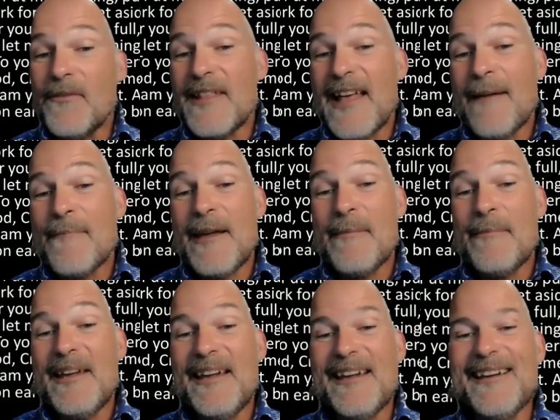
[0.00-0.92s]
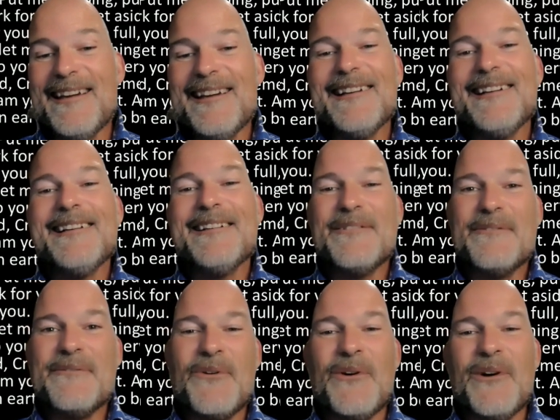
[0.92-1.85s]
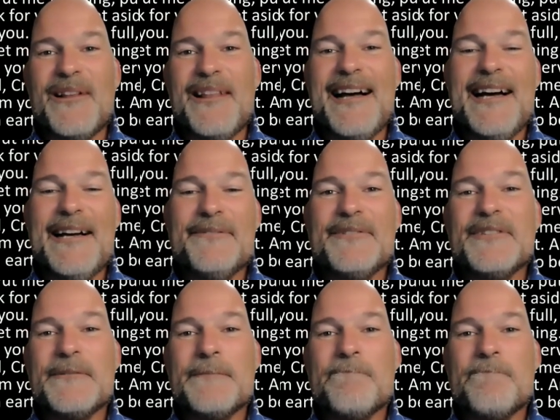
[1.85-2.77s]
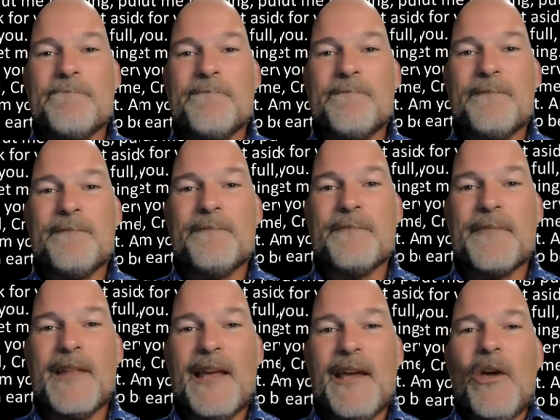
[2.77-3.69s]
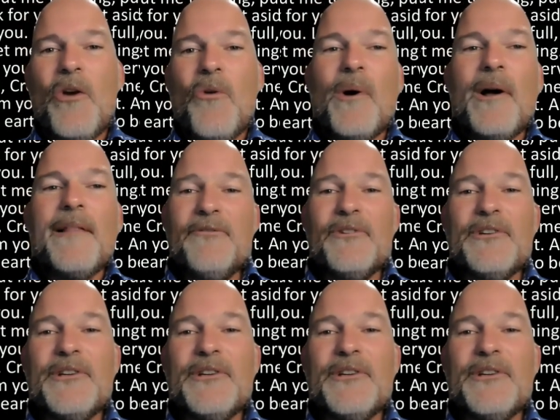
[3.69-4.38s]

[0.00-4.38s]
whatever that may be for our lives. Let me